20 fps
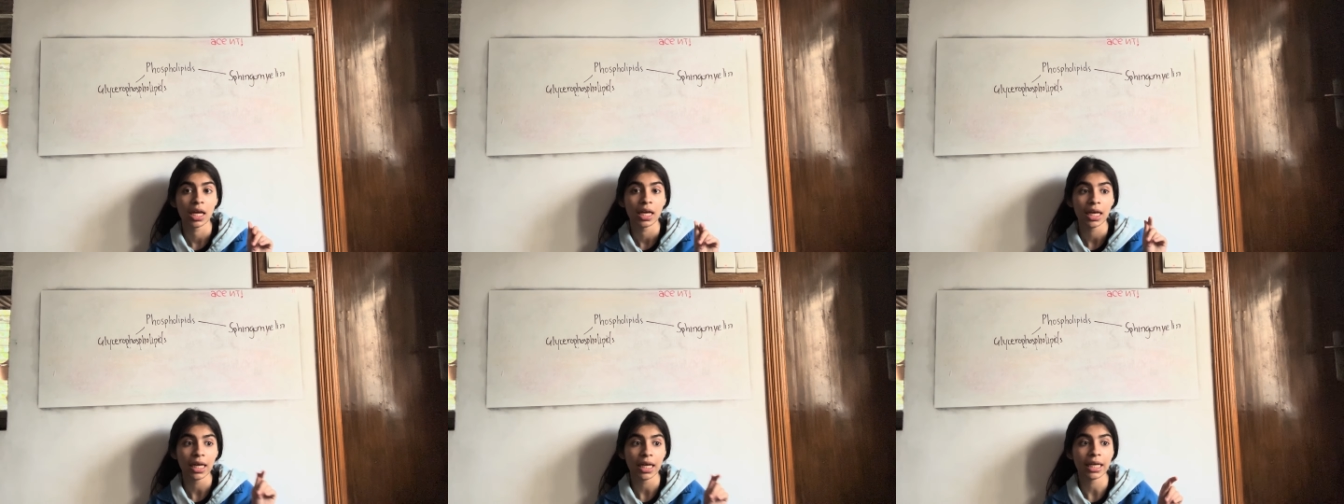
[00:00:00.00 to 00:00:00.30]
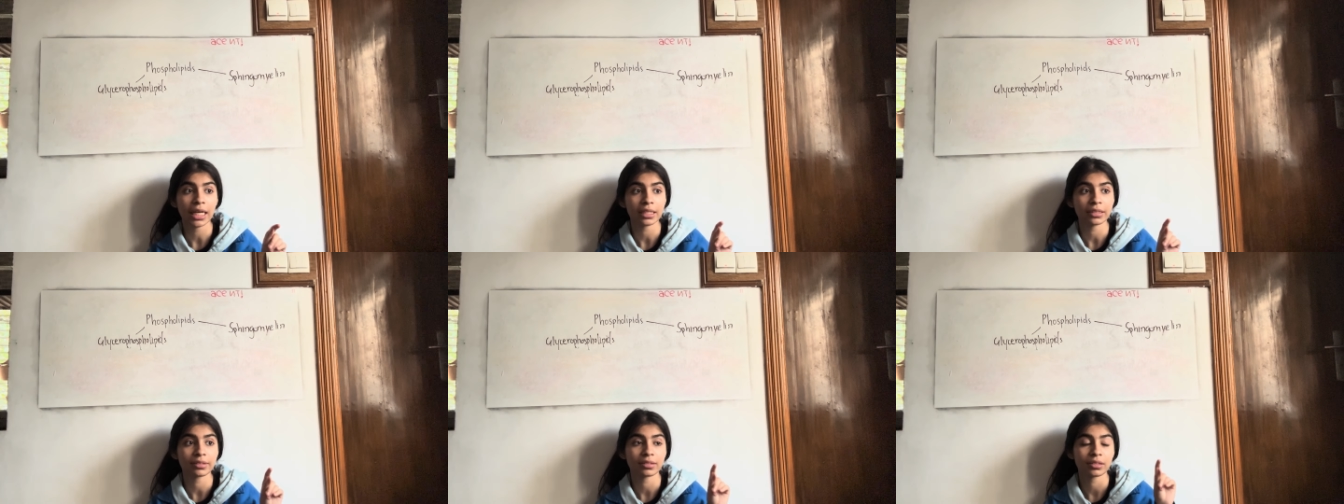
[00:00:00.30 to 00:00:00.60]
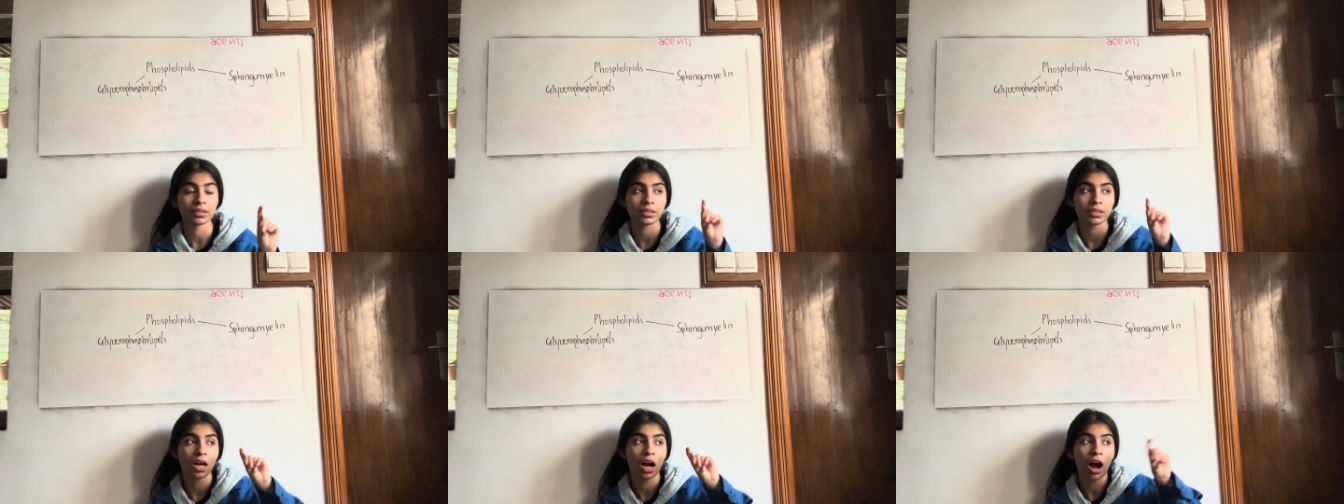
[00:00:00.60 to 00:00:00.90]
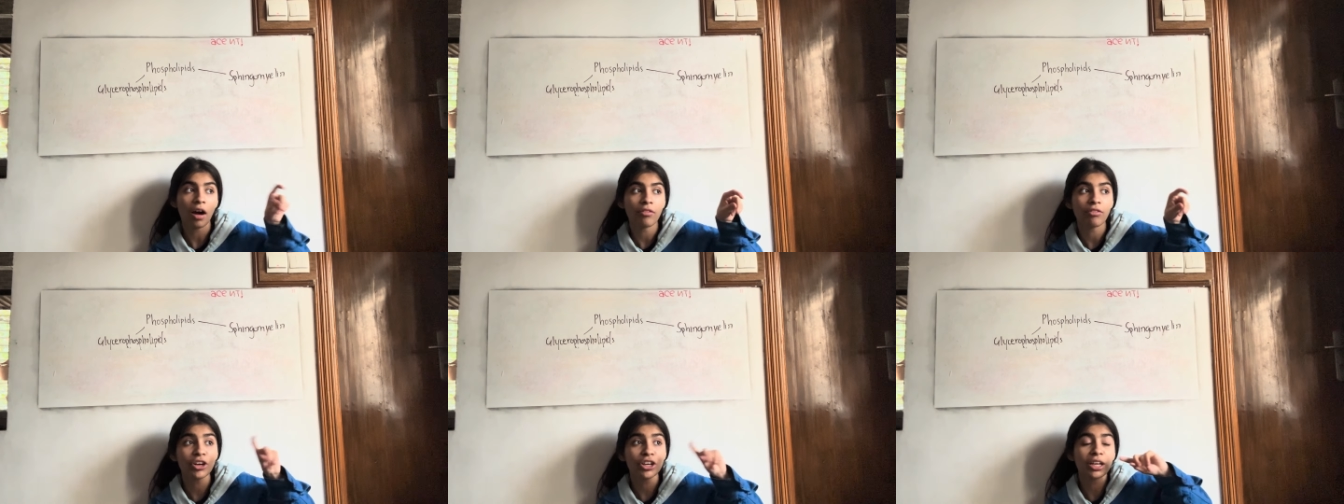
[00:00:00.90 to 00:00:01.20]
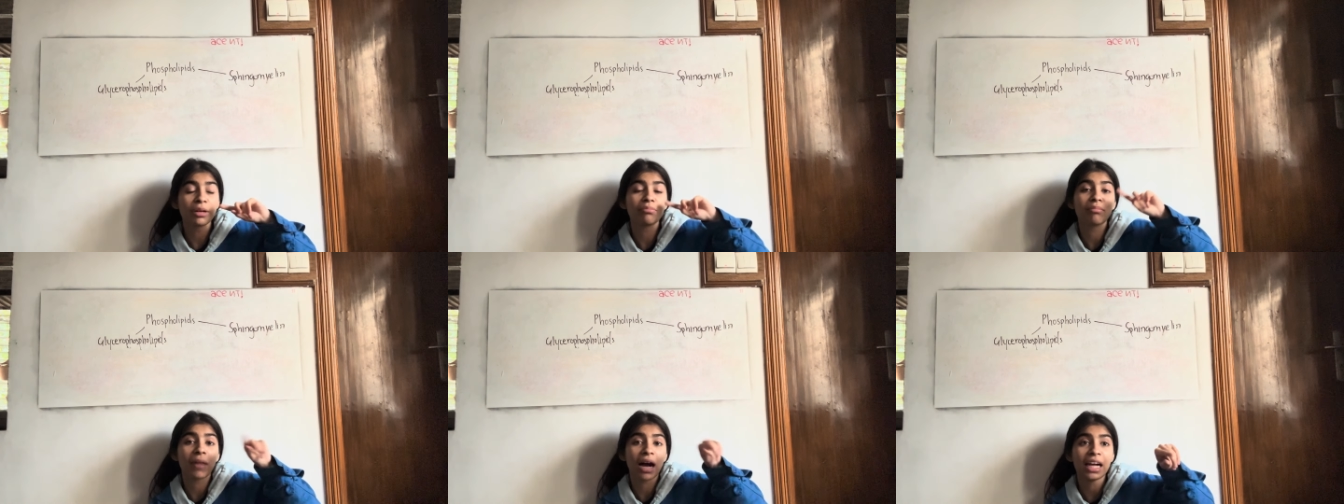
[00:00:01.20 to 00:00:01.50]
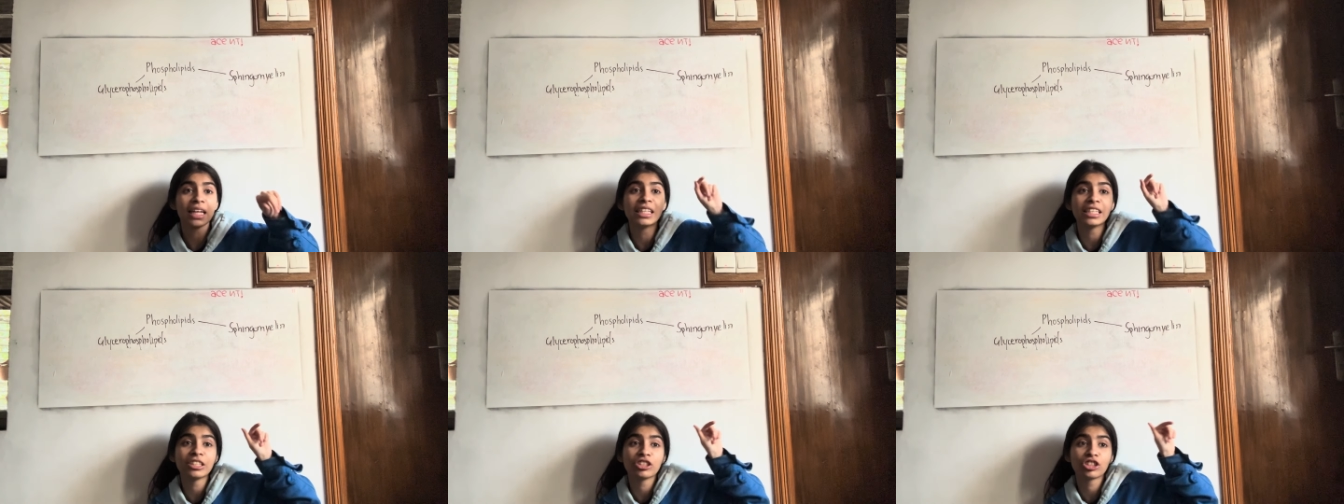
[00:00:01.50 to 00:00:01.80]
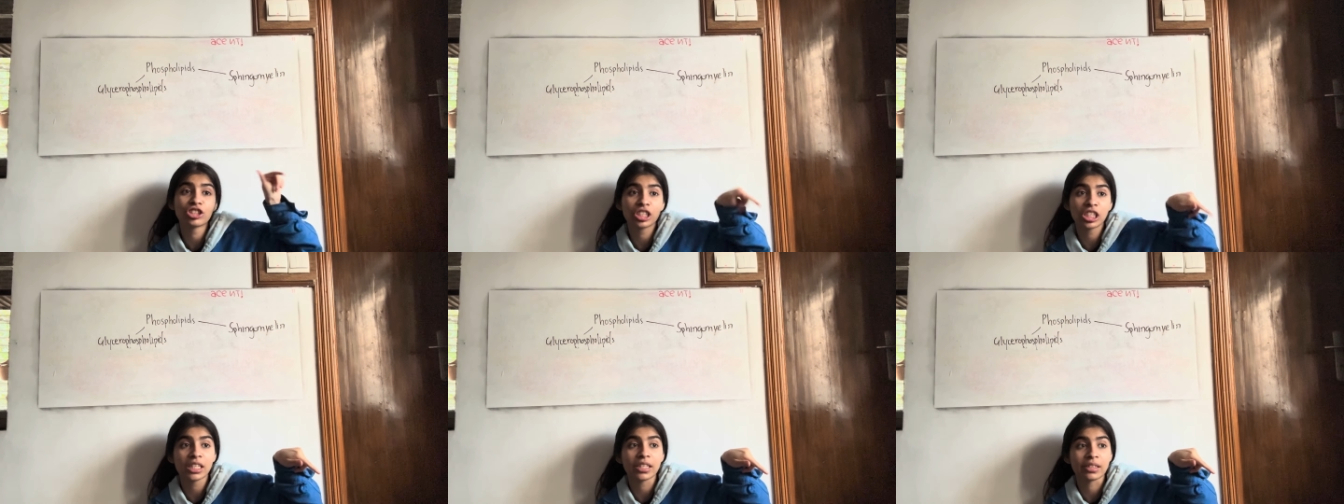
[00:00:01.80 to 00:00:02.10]
is covered in myelin
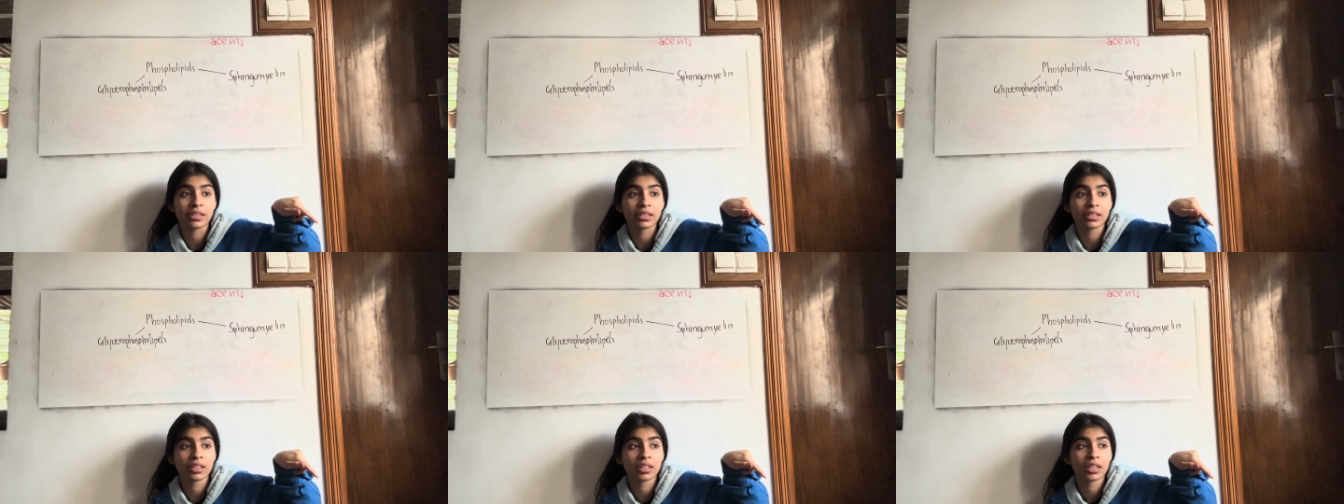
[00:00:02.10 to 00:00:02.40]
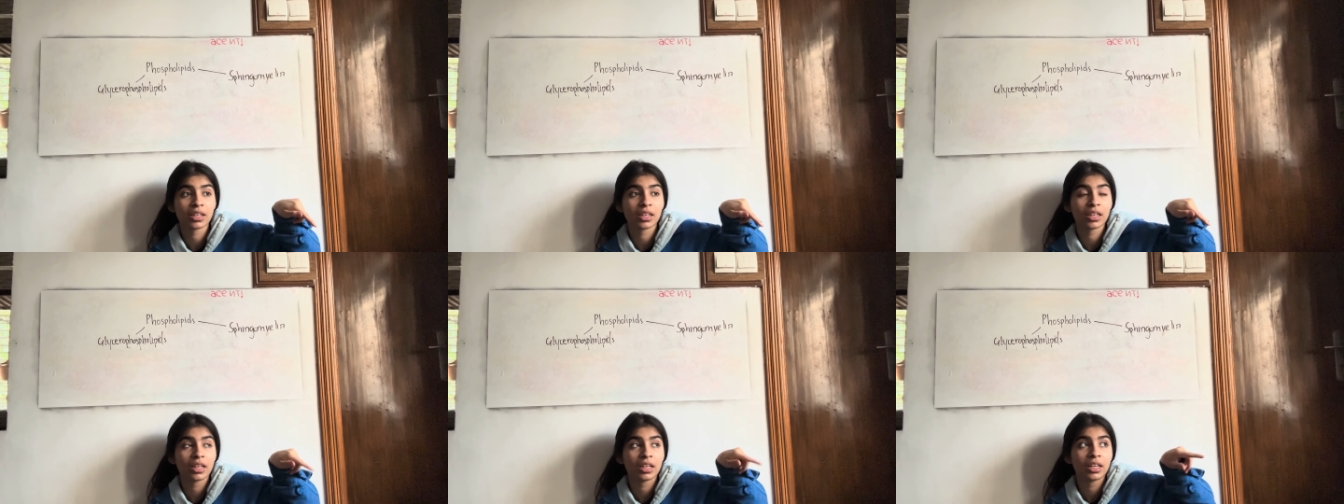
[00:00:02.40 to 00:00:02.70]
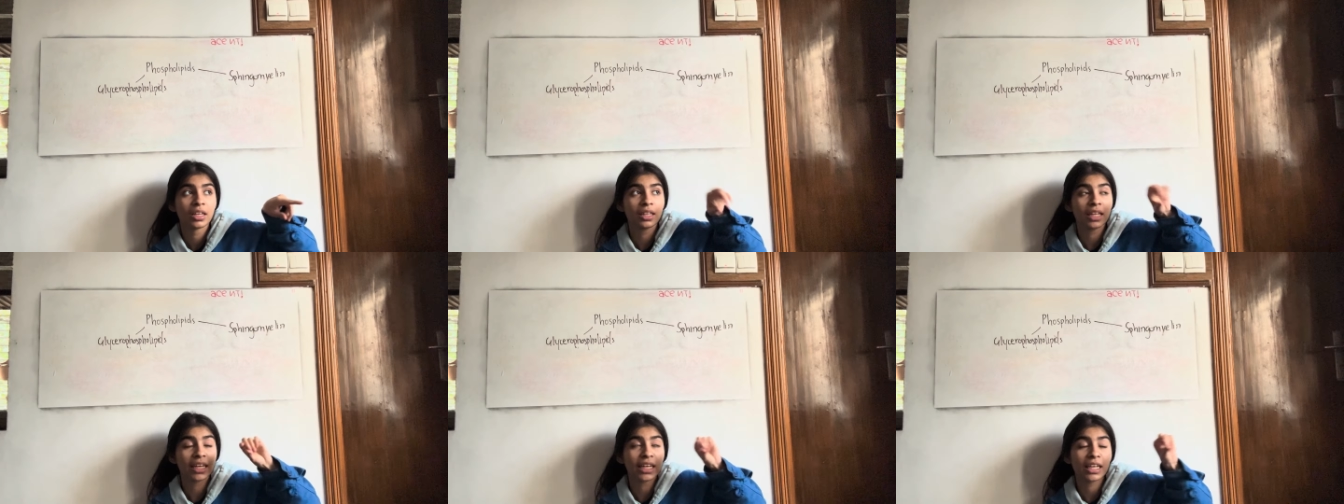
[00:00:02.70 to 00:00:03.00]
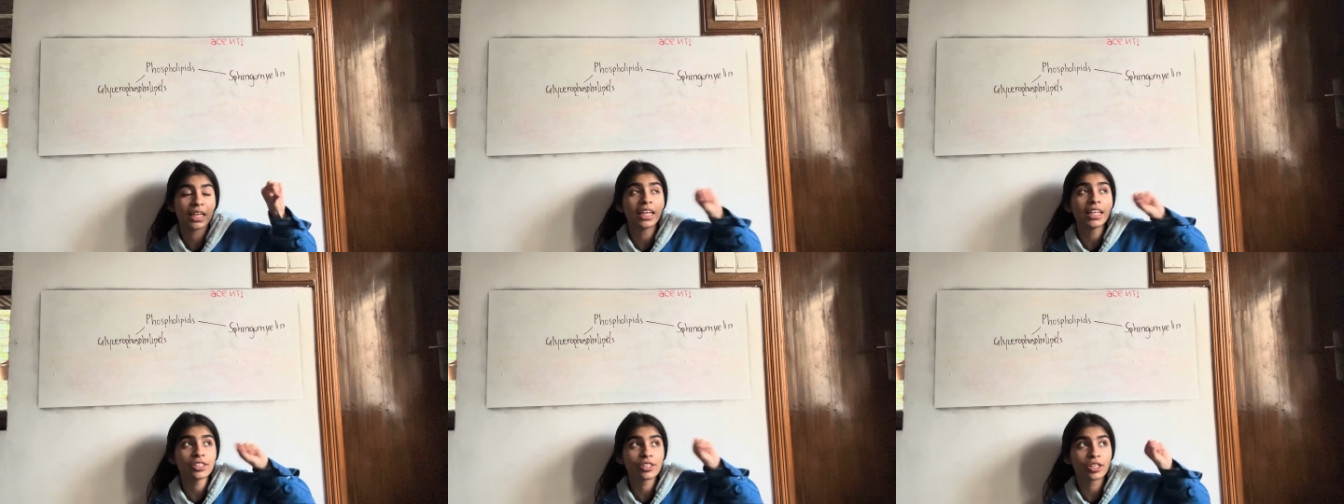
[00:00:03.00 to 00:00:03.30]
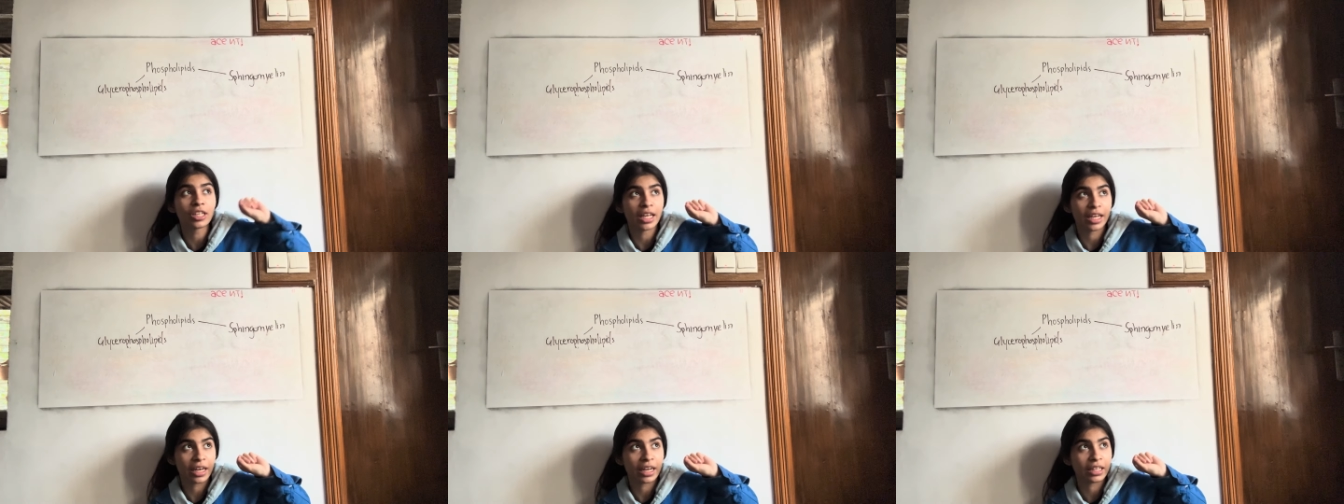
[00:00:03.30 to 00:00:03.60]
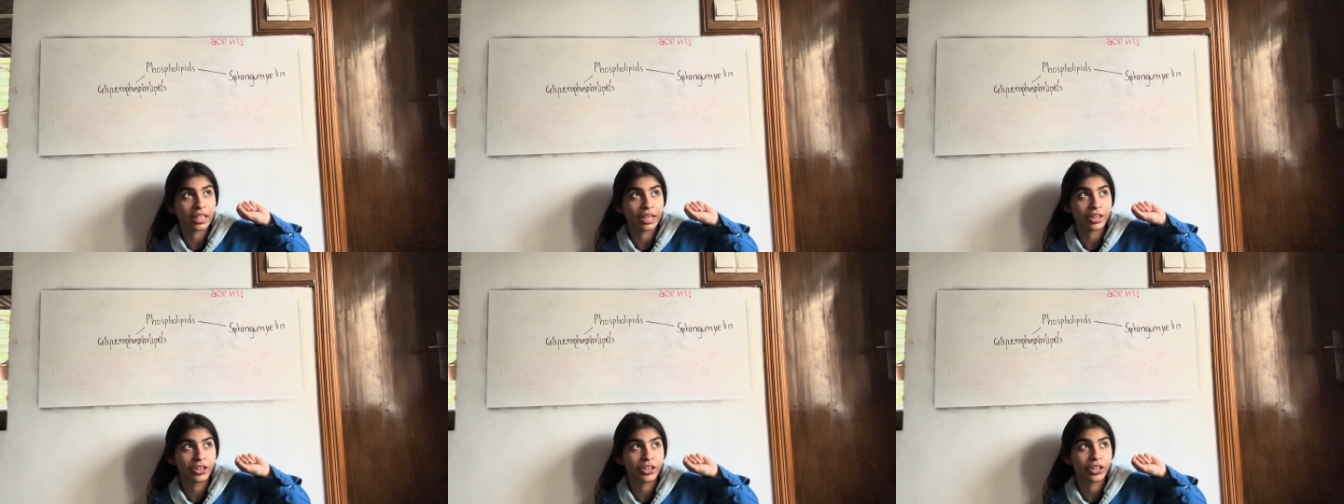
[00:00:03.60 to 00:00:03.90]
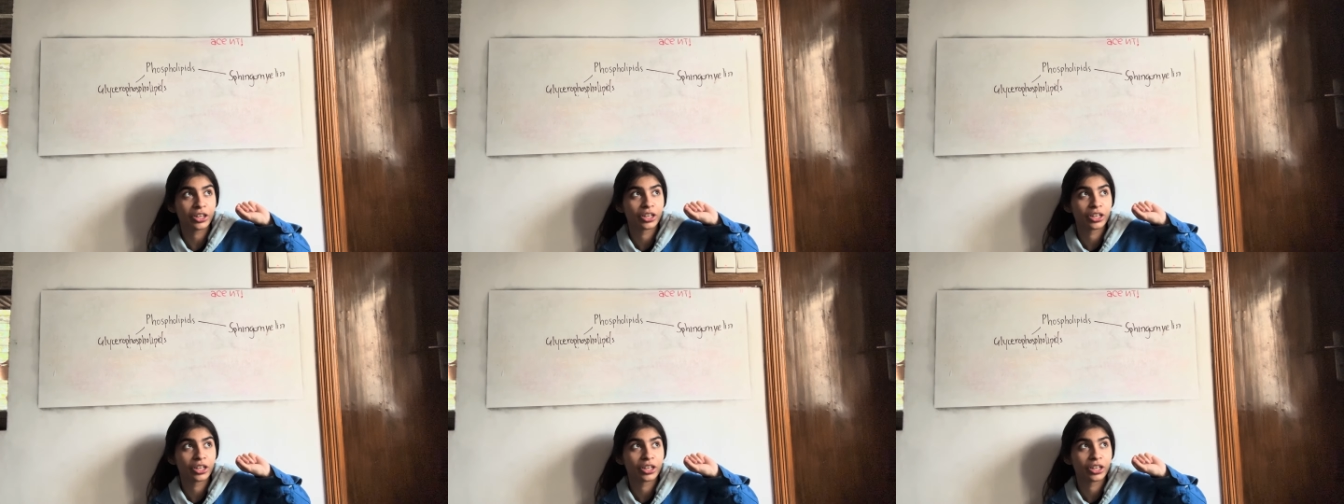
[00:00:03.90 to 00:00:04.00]
sheath, like an insulating layer,